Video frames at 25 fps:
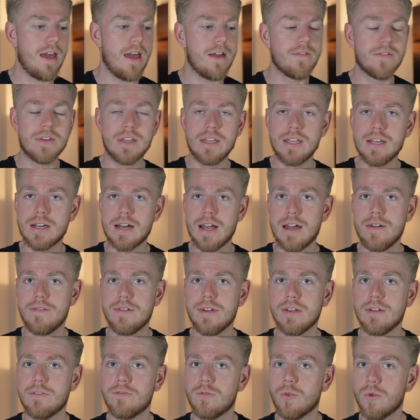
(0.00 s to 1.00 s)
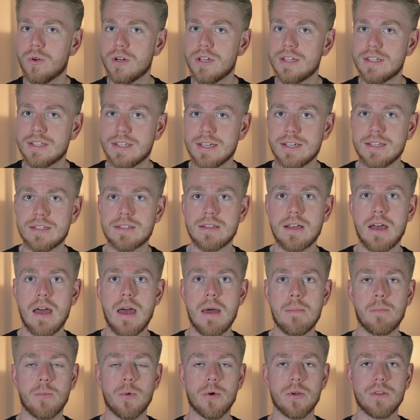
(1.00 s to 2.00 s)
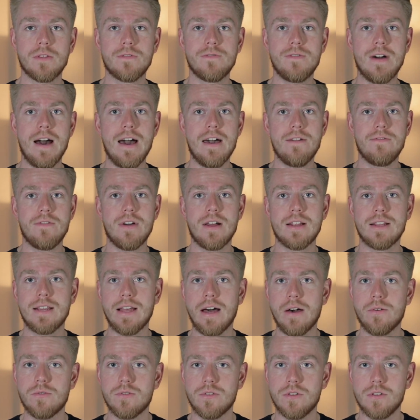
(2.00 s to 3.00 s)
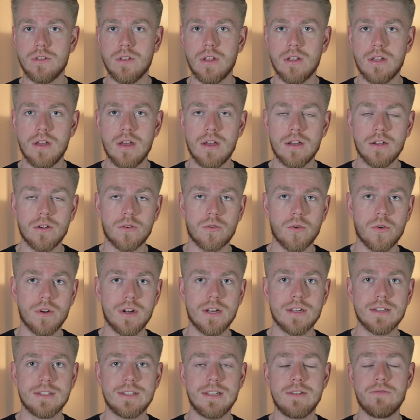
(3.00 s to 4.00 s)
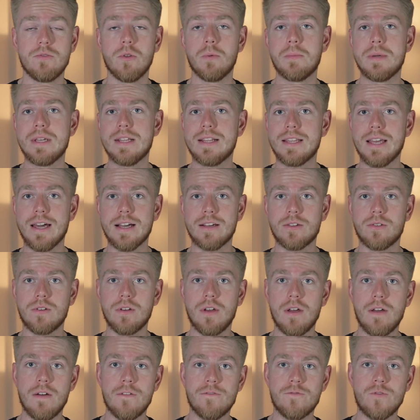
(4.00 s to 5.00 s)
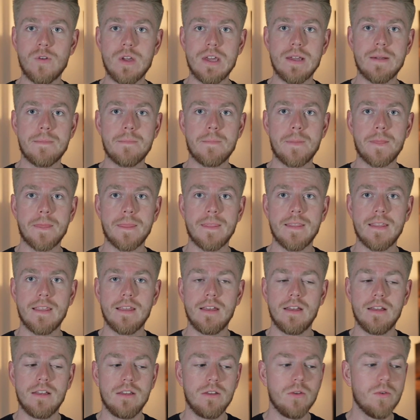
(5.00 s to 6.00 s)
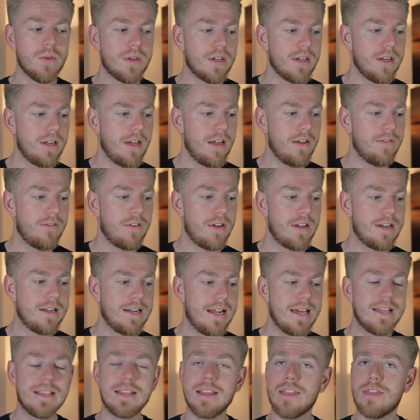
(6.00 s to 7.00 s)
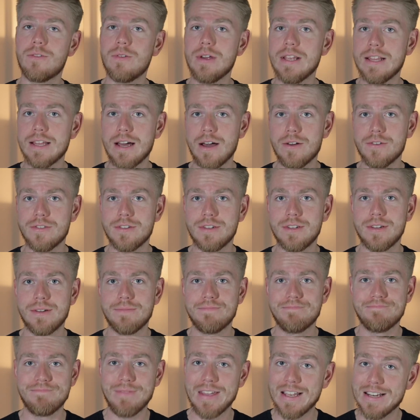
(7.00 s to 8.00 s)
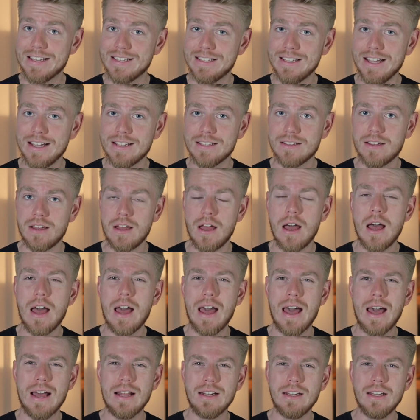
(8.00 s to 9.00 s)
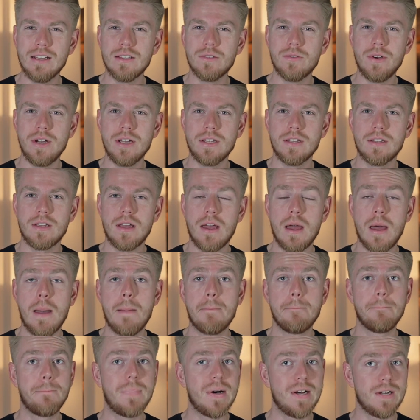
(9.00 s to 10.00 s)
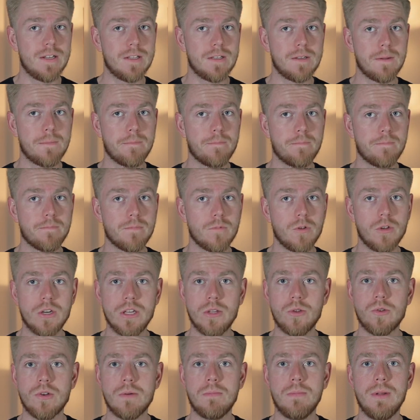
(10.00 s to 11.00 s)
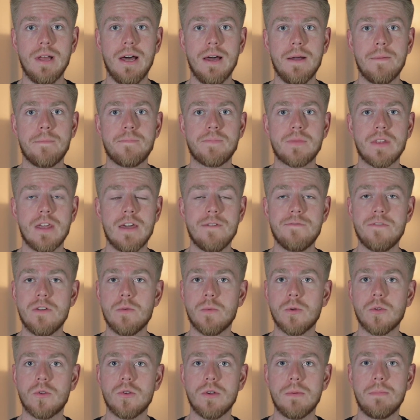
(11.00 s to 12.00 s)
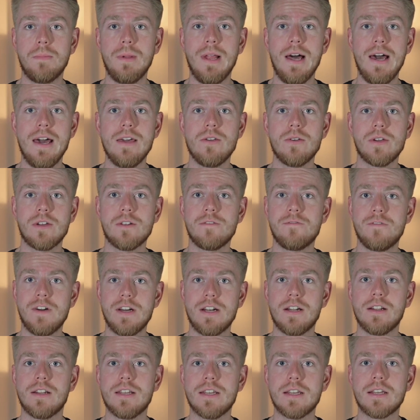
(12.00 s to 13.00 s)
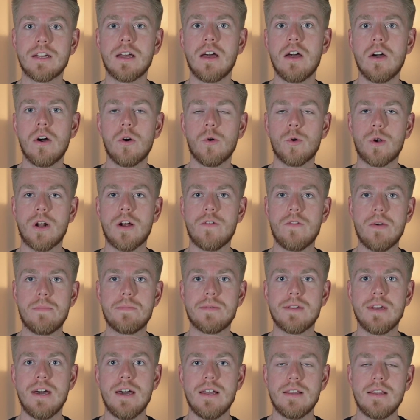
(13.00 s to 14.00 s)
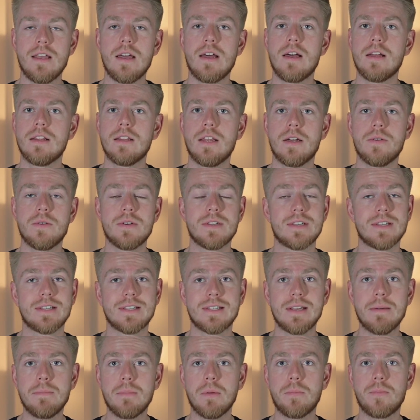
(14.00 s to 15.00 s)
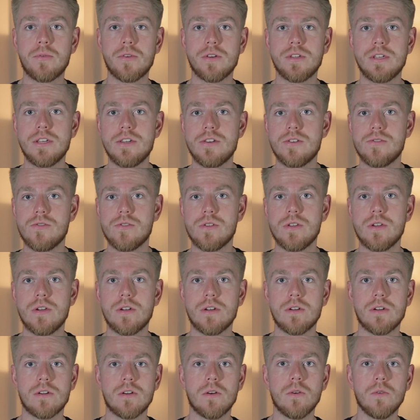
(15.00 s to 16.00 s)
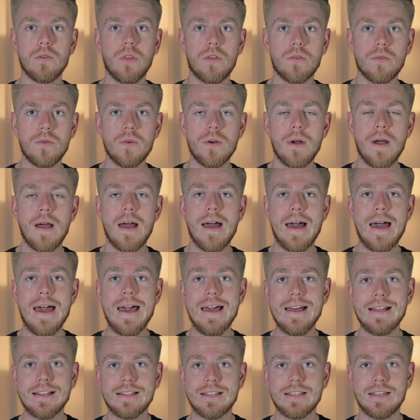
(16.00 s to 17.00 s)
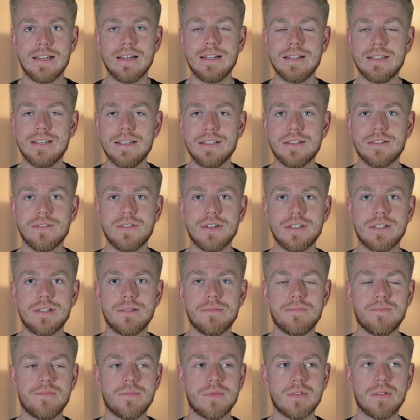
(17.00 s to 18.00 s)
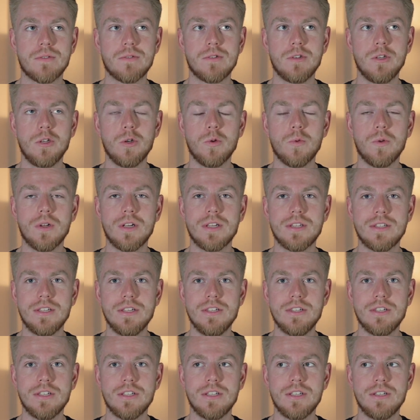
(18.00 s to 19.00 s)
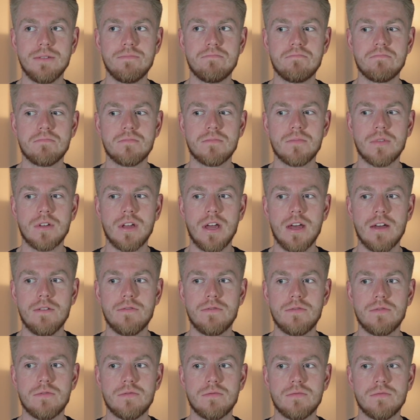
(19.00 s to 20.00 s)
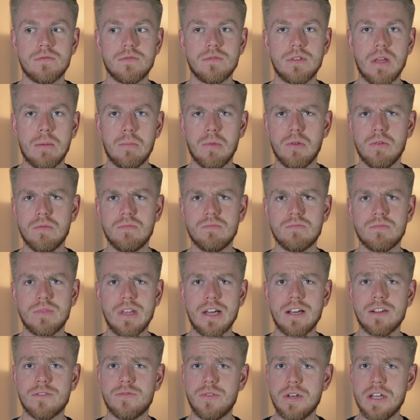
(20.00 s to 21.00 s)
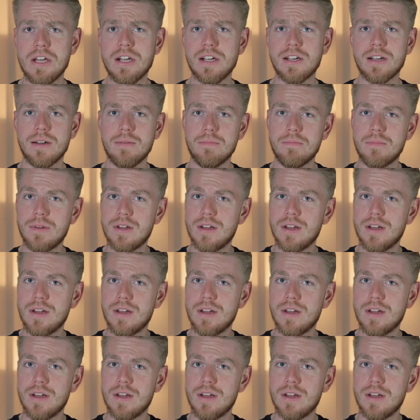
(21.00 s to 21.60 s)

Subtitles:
every year having 46.5 thousand kronas that will be tax free, you can have 93,000 instead. And that's great, but you need to apply. If you want to apply, you can find a link on our website. There is a simple procedure you can go through, and at the end of it, you will essentially have double tax-free income.